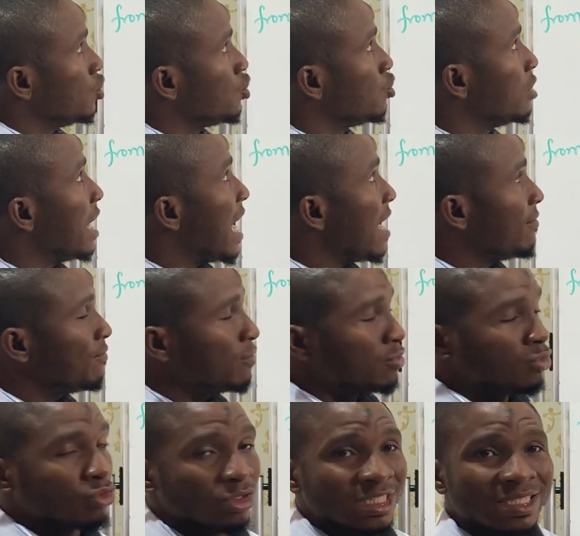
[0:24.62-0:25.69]
you should have
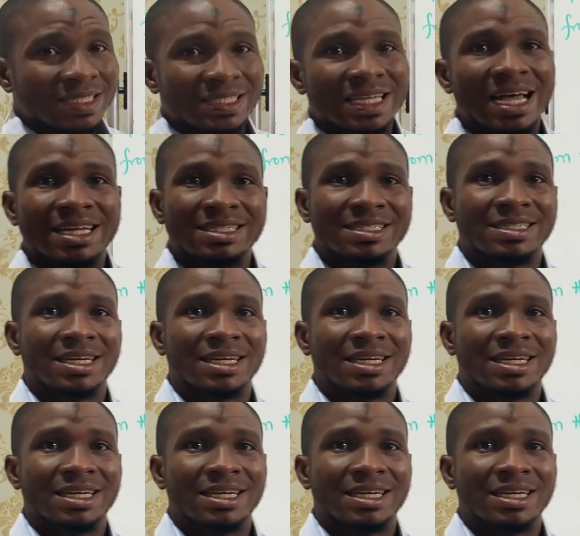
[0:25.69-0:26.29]
to understand is